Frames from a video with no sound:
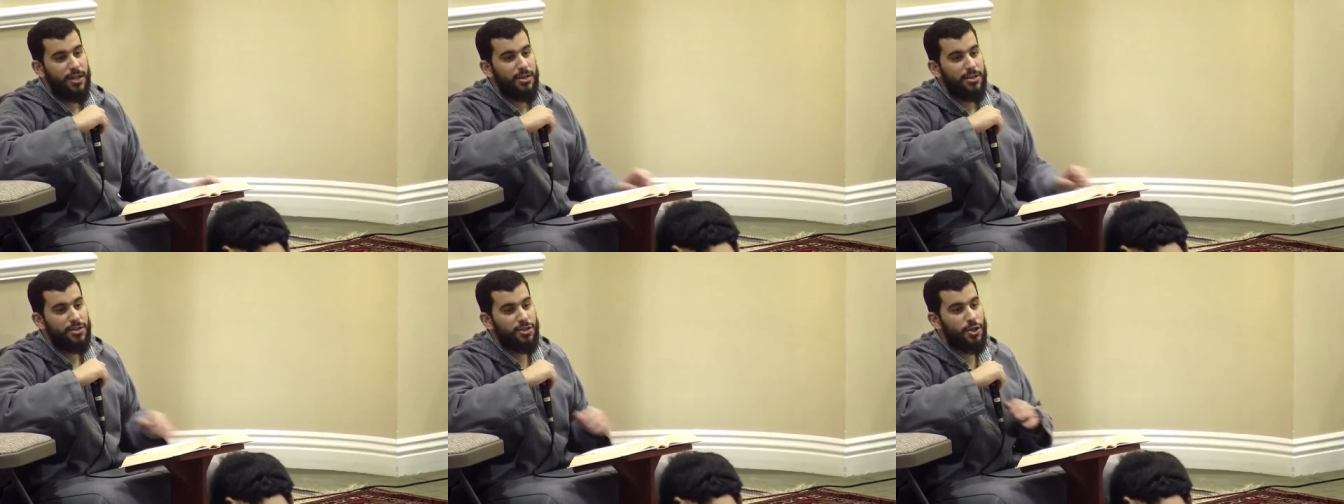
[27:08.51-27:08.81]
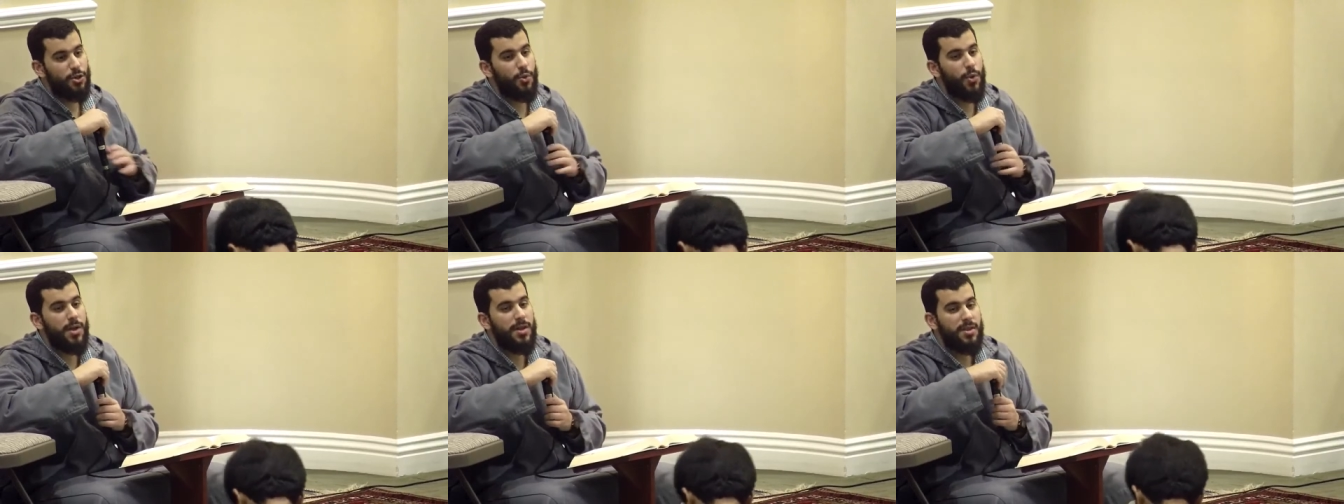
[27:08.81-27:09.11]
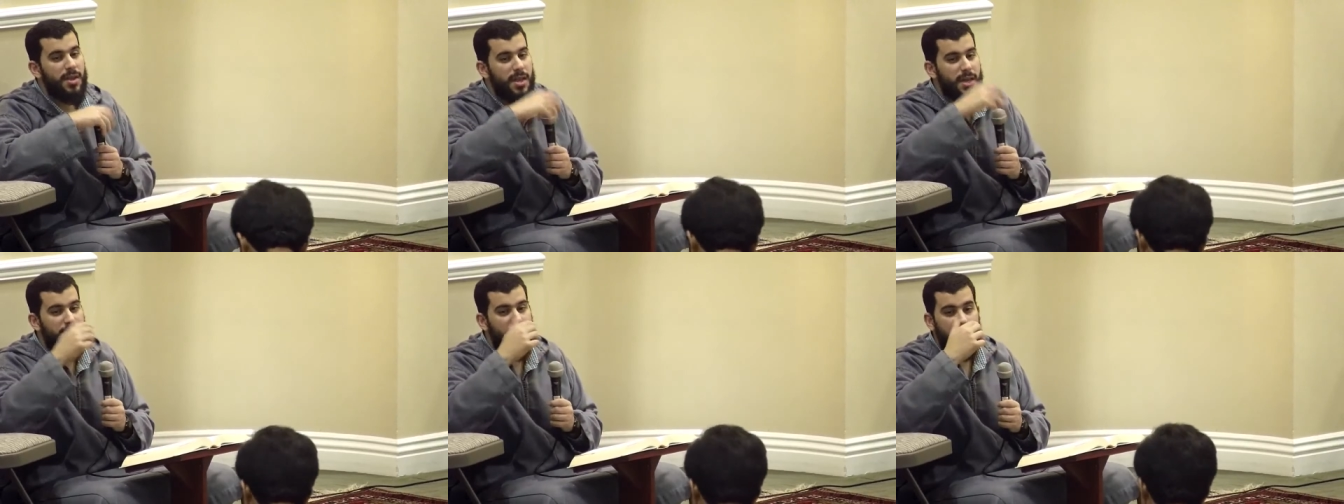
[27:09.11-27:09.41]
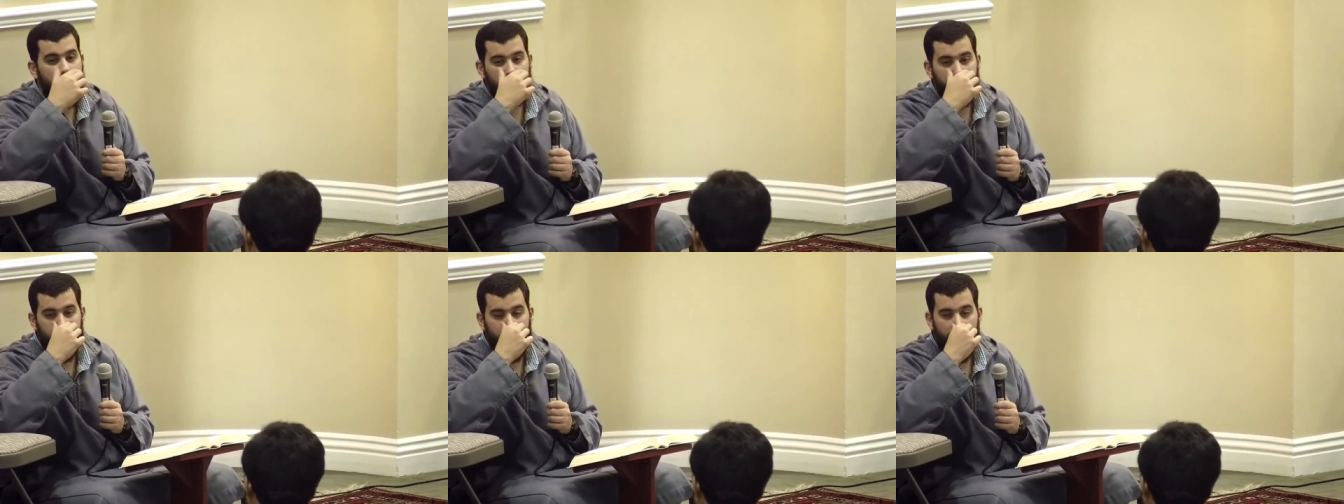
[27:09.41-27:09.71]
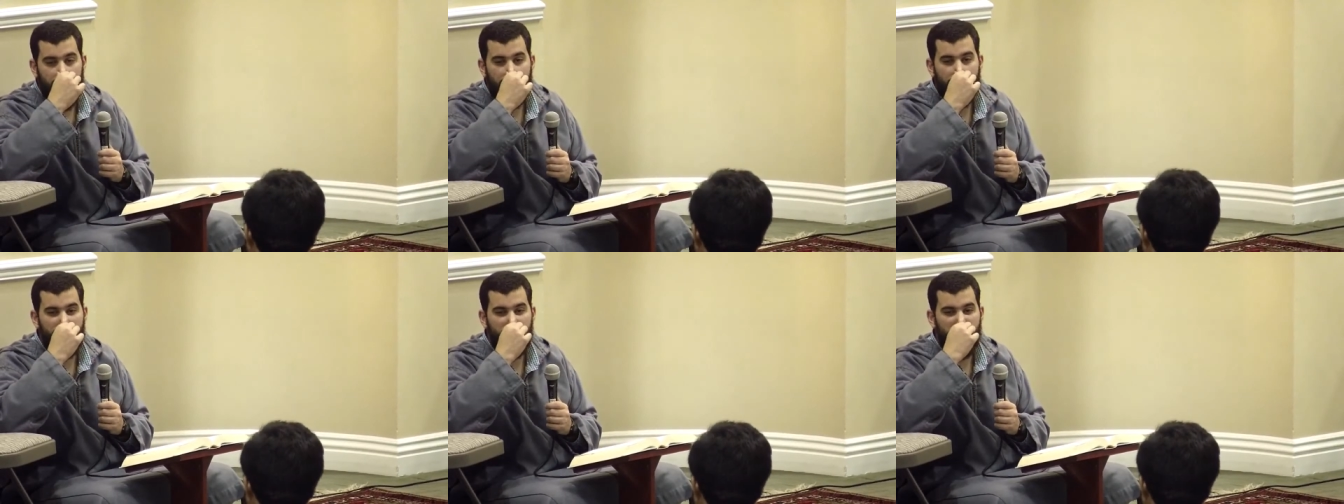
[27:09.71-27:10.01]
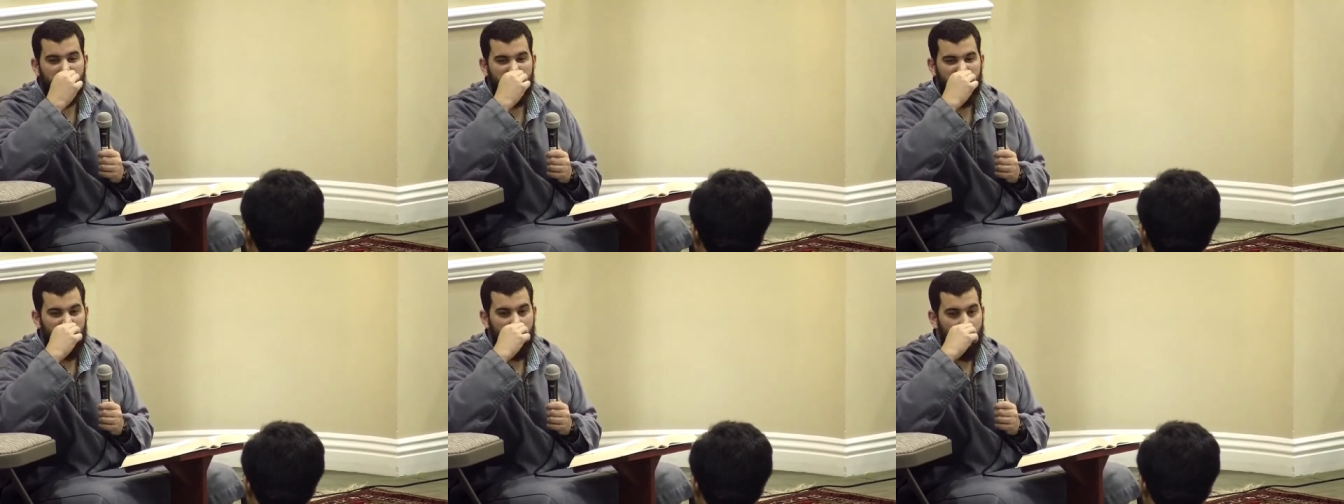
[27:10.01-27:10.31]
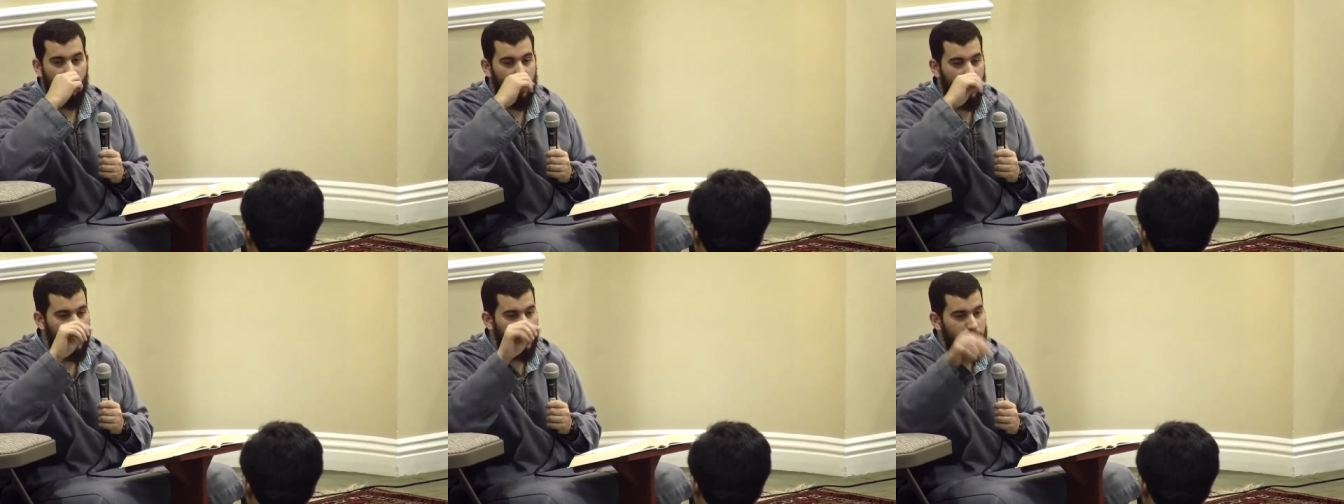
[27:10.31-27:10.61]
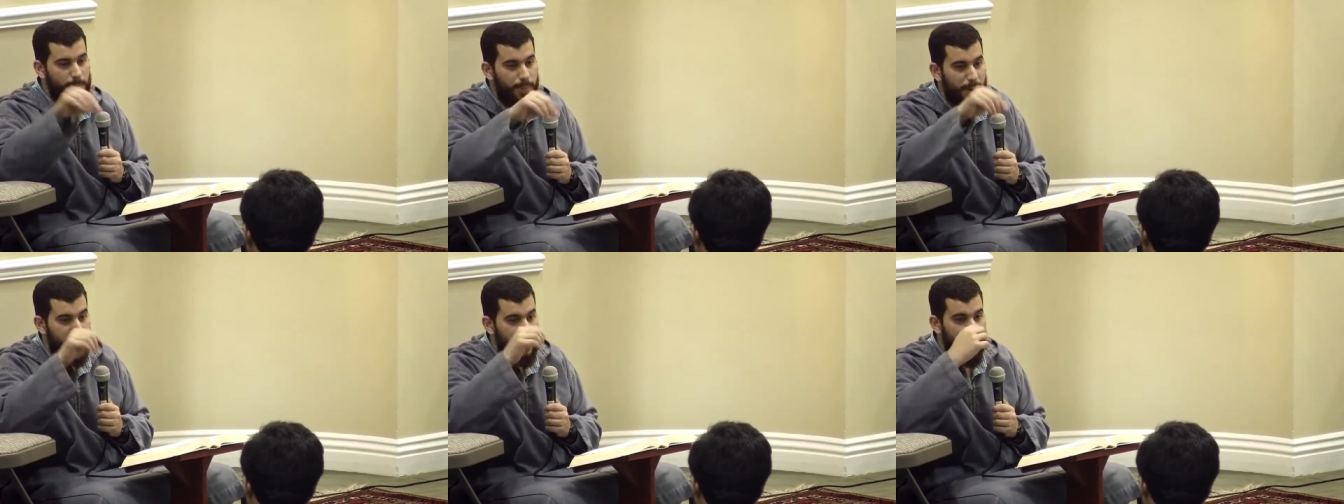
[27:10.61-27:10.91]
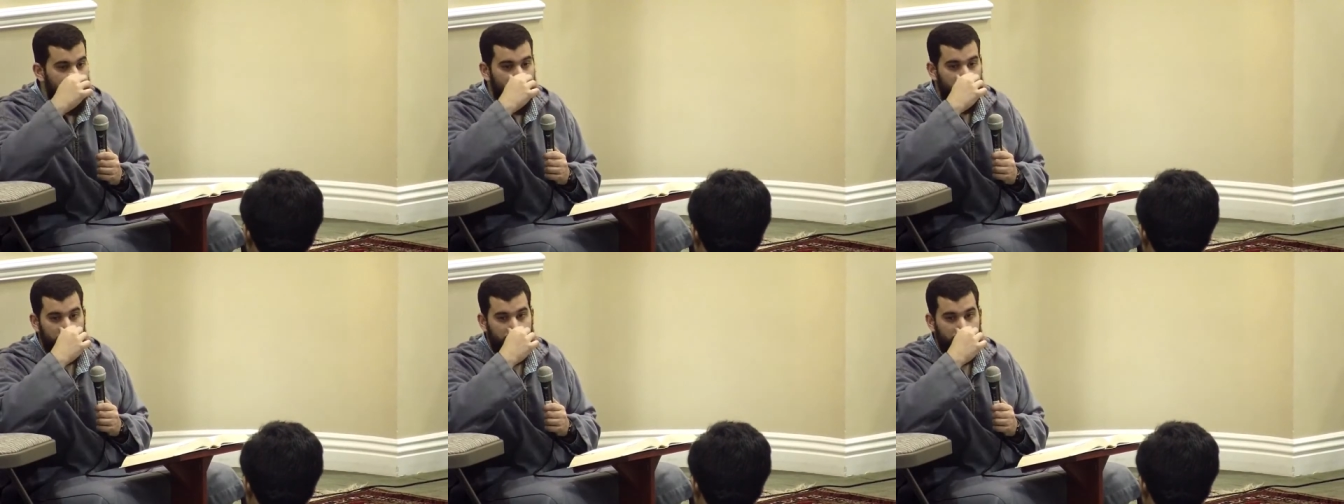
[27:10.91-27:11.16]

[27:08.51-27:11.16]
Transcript: So when they came to him, the word spread that he